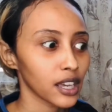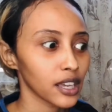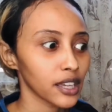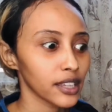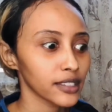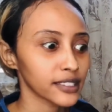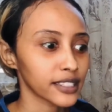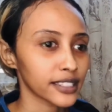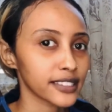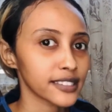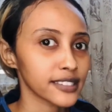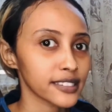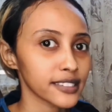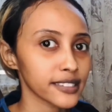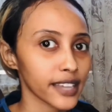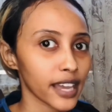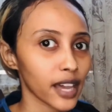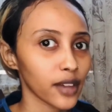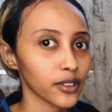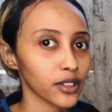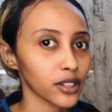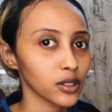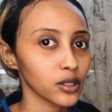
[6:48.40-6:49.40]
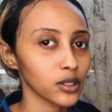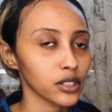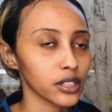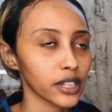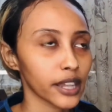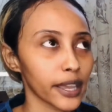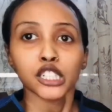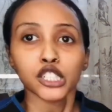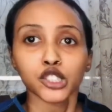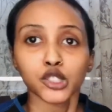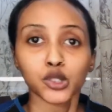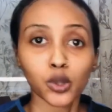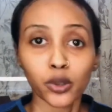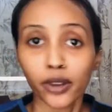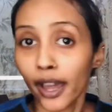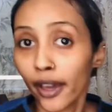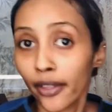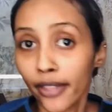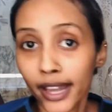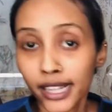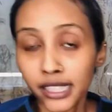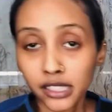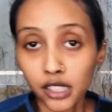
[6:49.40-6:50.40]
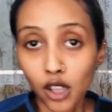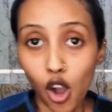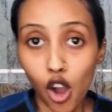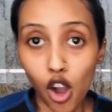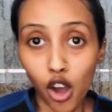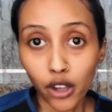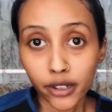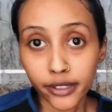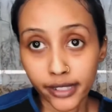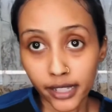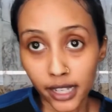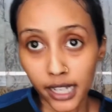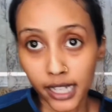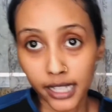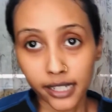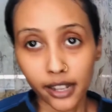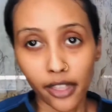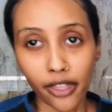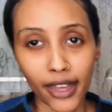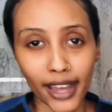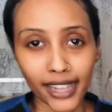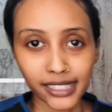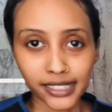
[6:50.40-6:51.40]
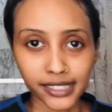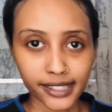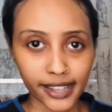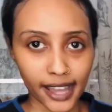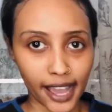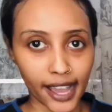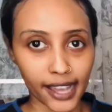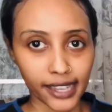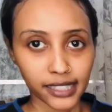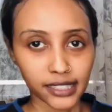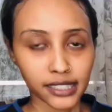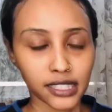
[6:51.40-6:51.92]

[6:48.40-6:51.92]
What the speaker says: that this is how they look like. So now that's all done, that's that.